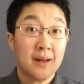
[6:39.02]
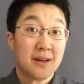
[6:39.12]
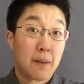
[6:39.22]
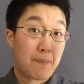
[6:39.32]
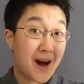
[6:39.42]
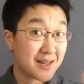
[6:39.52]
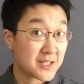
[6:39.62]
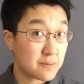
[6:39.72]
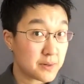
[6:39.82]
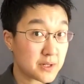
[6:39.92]
they pass
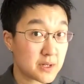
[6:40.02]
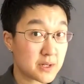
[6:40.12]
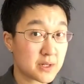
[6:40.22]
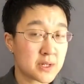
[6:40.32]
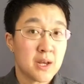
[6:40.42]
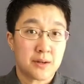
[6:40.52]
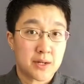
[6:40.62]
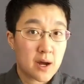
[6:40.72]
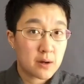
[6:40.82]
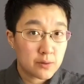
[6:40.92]
the business
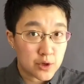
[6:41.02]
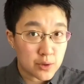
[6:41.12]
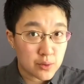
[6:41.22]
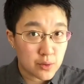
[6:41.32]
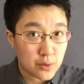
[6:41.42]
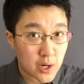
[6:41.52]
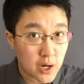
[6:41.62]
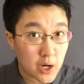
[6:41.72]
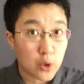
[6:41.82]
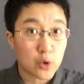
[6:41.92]
down to
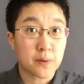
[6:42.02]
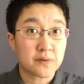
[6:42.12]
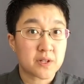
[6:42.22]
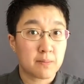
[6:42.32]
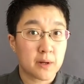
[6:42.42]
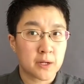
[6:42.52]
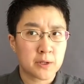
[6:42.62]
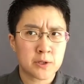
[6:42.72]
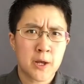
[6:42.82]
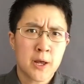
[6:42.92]
a group of
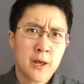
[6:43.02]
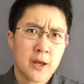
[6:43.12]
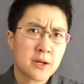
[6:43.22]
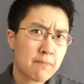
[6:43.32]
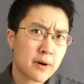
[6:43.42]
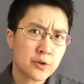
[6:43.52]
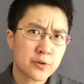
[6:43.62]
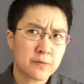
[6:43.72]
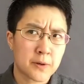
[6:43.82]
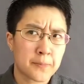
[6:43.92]
siblings, and a bunch
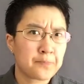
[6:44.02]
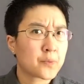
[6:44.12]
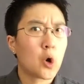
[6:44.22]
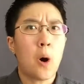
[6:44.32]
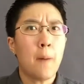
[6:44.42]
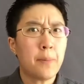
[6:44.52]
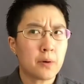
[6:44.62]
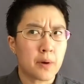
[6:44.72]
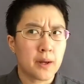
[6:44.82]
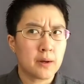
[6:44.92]
of them
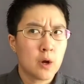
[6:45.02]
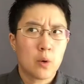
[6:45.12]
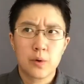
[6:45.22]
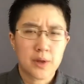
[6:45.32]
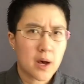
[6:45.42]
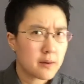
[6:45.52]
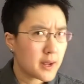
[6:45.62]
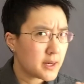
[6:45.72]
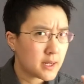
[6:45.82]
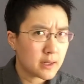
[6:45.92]
operate without
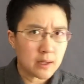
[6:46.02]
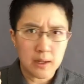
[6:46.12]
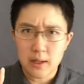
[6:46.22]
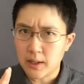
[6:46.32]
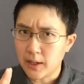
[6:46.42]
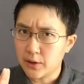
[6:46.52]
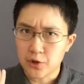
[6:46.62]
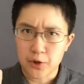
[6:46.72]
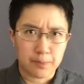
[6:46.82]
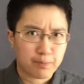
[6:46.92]
any clear
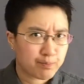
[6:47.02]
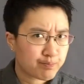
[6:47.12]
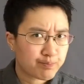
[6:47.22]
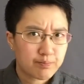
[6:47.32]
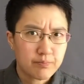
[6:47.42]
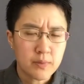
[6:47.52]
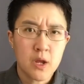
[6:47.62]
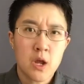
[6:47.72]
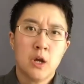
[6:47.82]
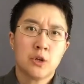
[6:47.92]
leadership.
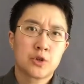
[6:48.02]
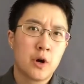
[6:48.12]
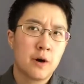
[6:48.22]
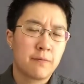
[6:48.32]
So a